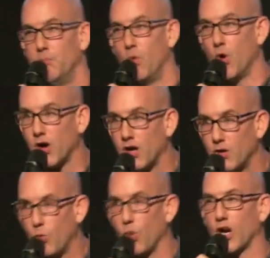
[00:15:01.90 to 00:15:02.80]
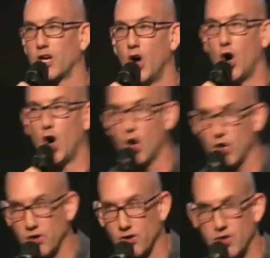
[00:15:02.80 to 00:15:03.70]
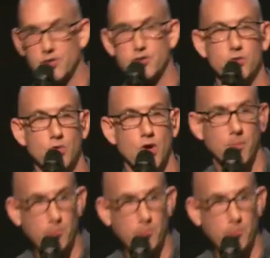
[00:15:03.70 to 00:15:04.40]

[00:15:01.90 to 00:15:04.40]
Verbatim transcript: more, work harder, do